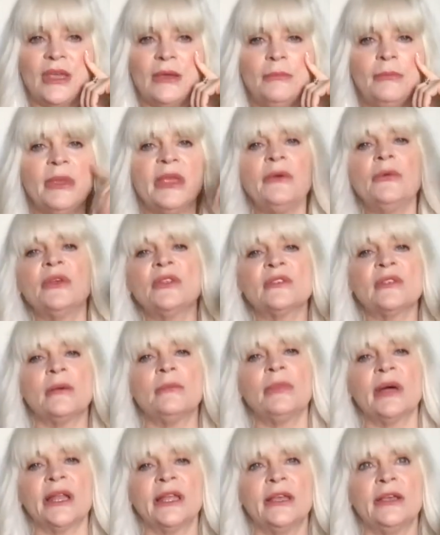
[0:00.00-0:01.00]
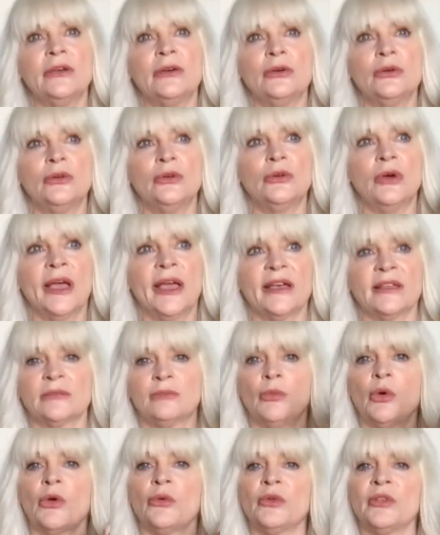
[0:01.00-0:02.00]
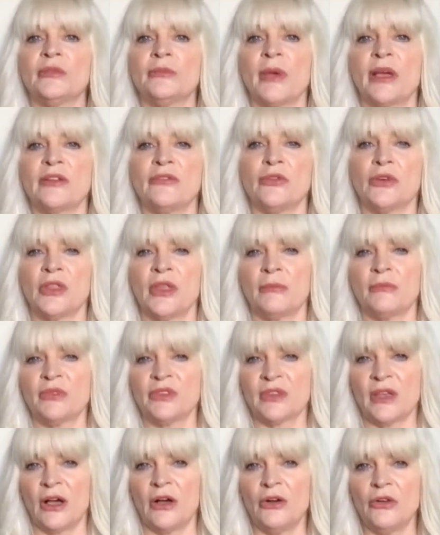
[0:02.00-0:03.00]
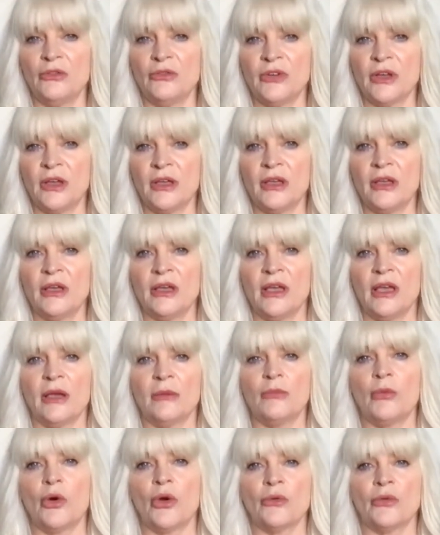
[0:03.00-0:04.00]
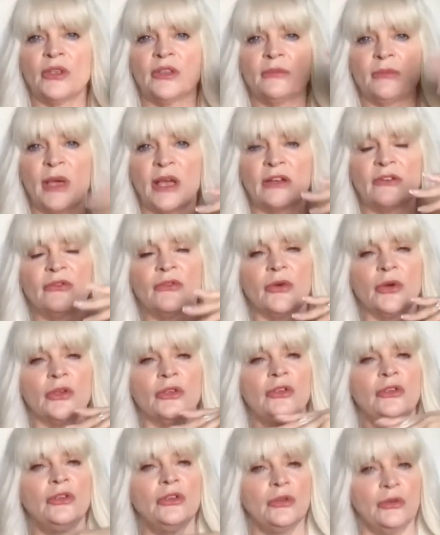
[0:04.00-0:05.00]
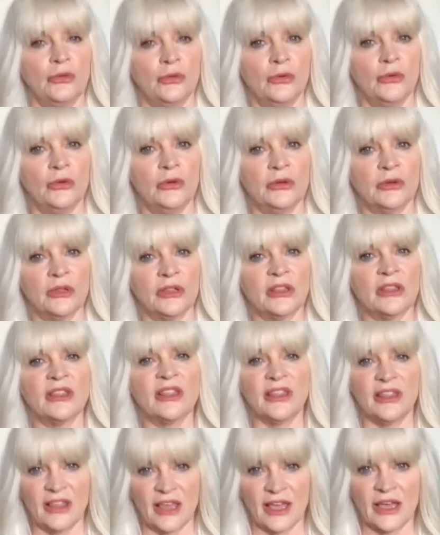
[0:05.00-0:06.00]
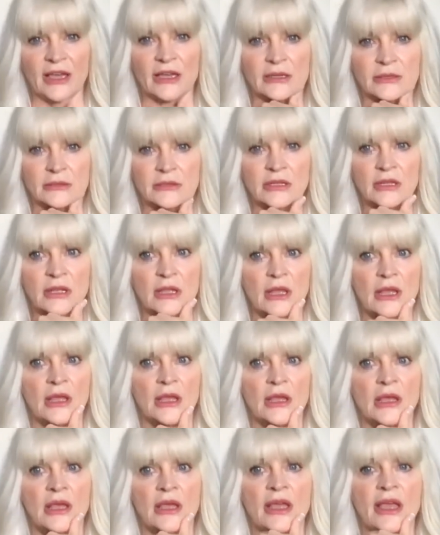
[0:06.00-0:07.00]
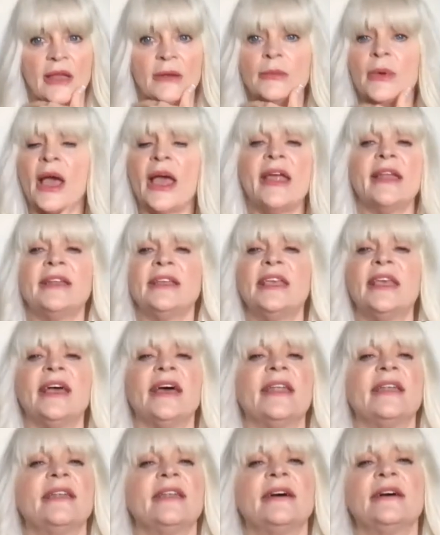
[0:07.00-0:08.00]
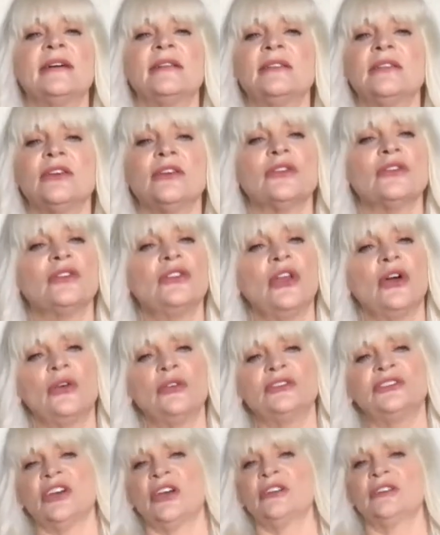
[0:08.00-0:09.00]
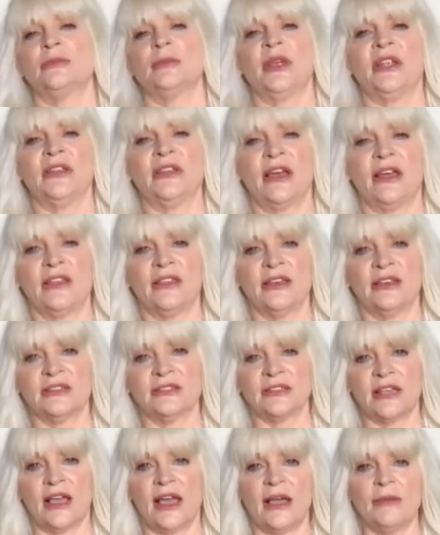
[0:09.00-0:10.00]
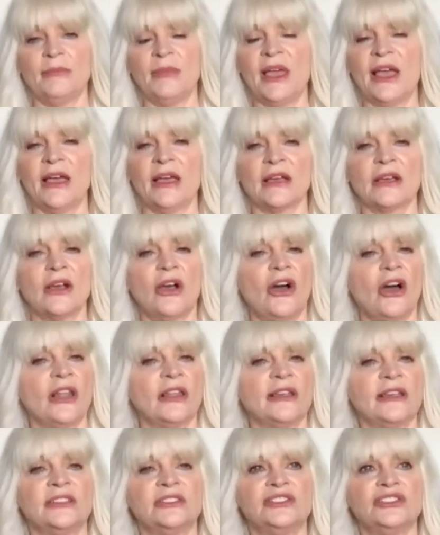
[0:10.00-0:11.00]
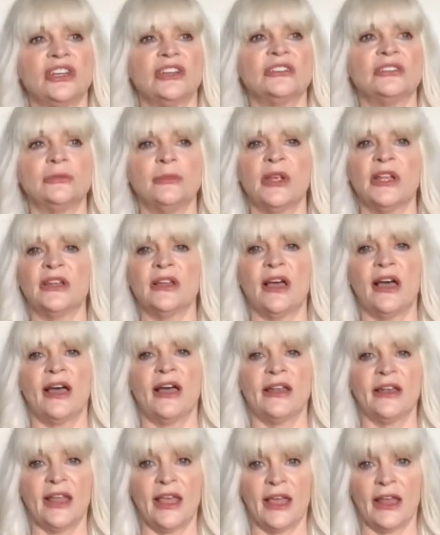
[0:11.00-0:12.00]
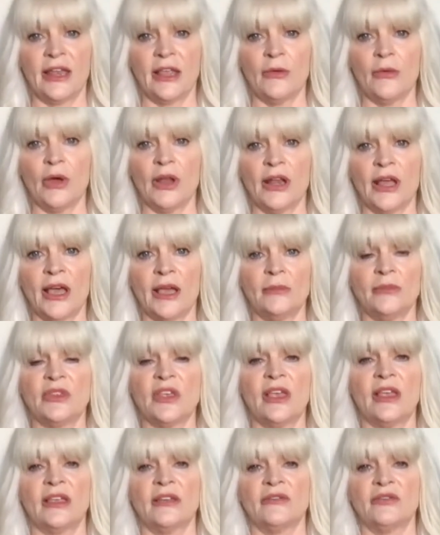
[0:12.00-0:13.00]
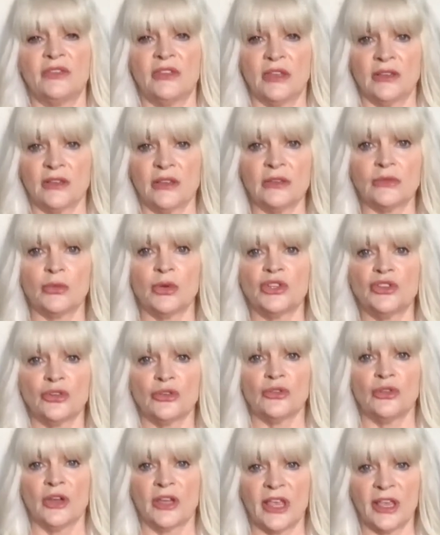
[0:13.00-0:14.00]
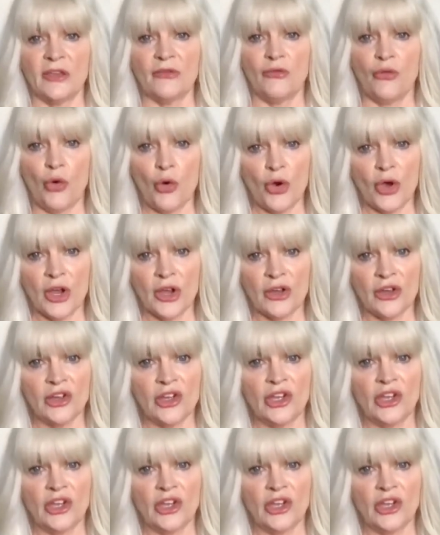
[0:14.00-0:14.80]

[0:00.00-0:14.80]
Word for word: be with somebody who has more respect for themselves and more respect for you than that. And and again, there's no judgment on this. I'm not calling judgment on anyone. I'm saying if this is what you're looking for,